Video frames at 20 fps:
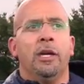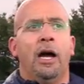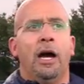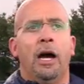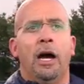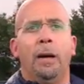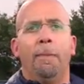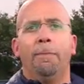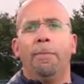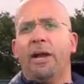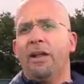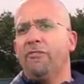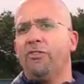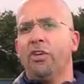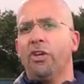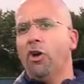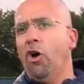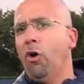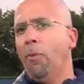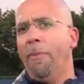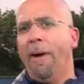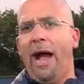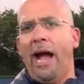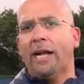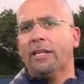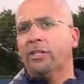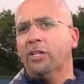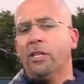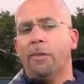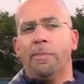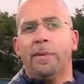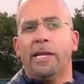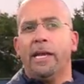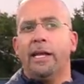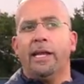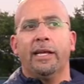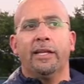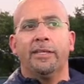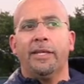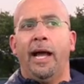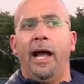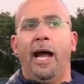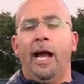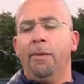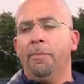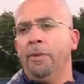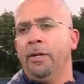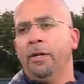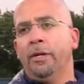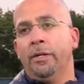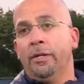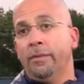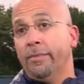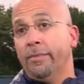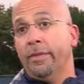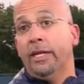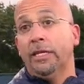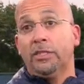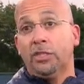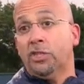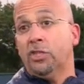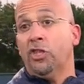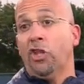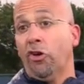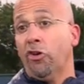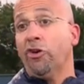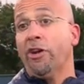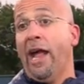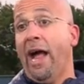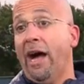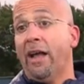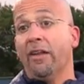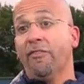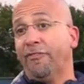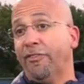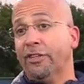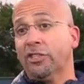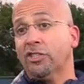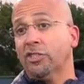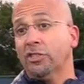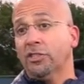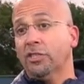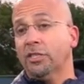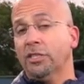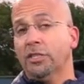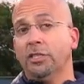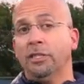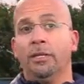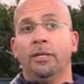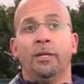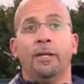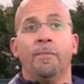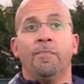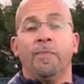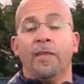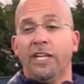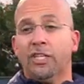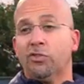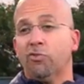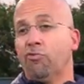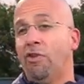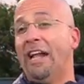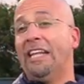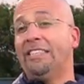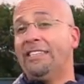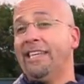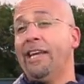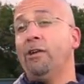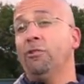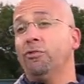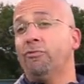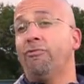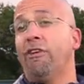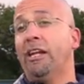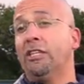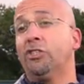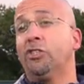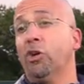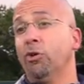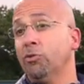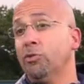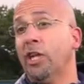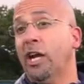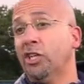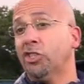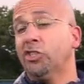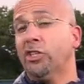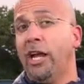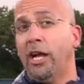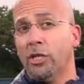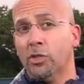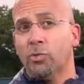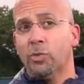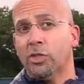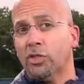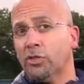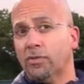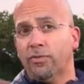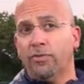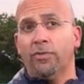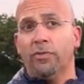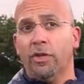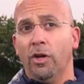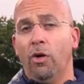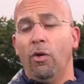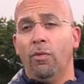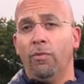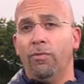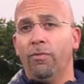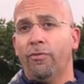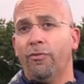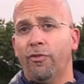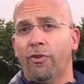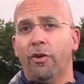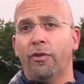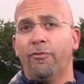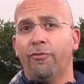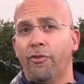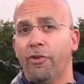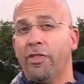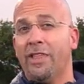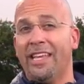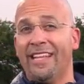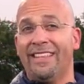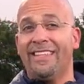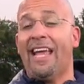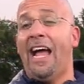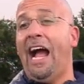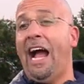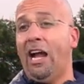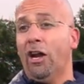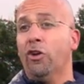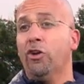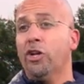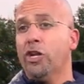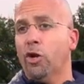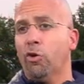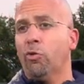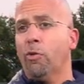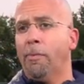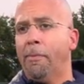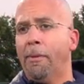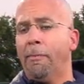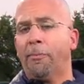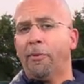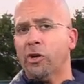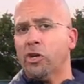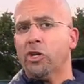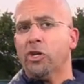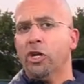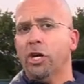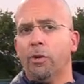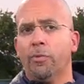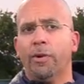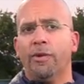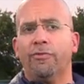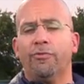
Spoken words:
But if you go back to the beginning of time, it's third down efficiency, it's red zone touchdowns, which, you know, for the entire year we've been pretty good.